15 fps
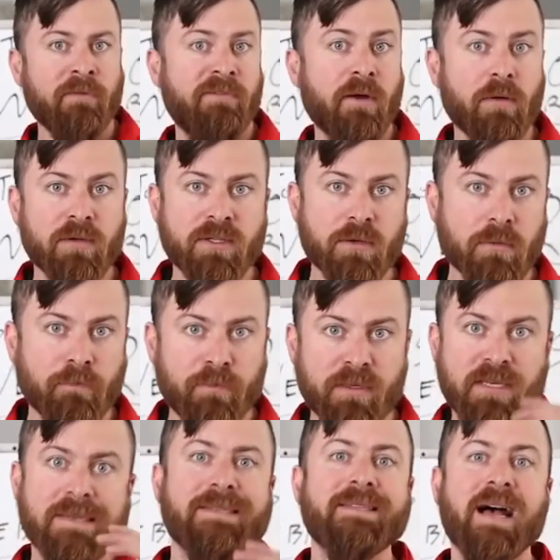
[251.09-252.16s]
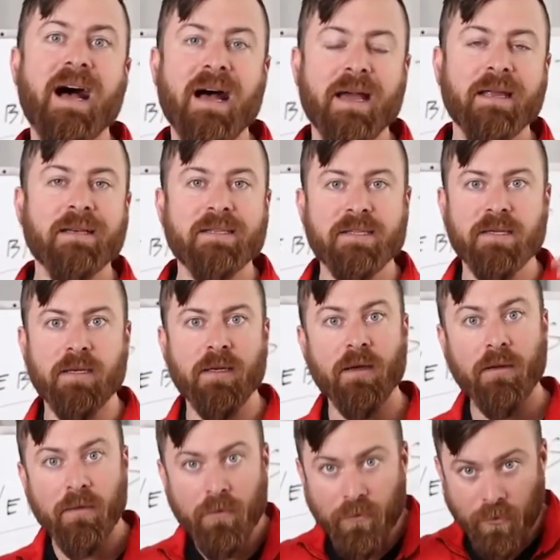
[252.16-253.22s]
Phones are designed
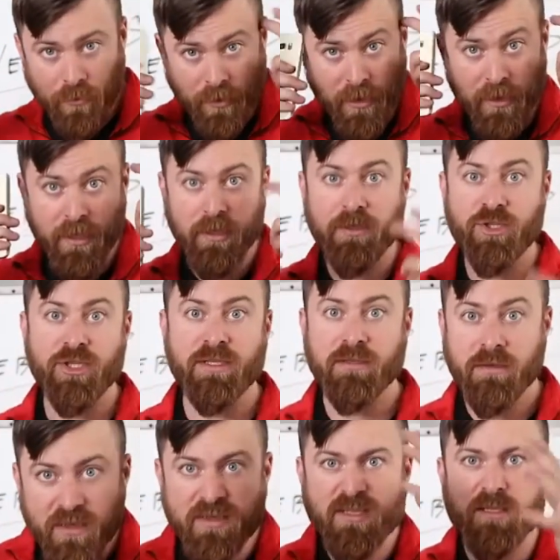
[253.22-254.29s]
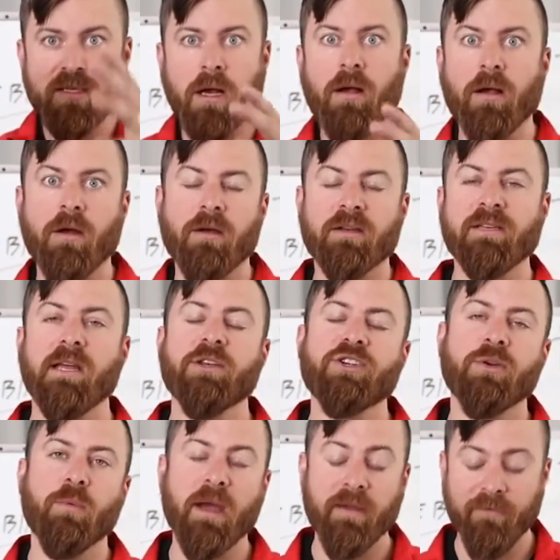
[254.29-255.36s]
to really just suck our
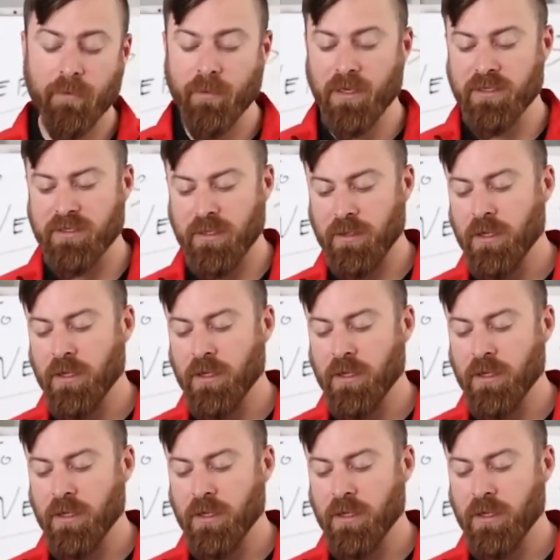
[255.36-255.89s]
attention away from us.